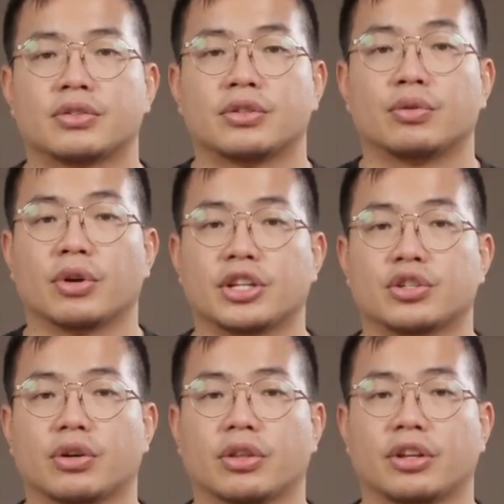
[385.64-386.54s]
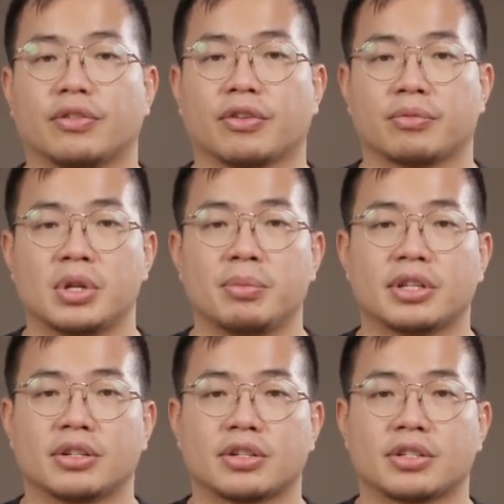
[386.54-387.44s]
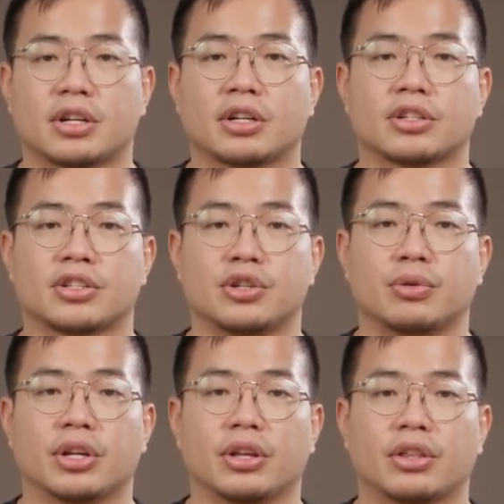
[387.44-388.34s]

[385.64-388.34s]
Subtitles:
to the Greyjoy 35mm are the Siri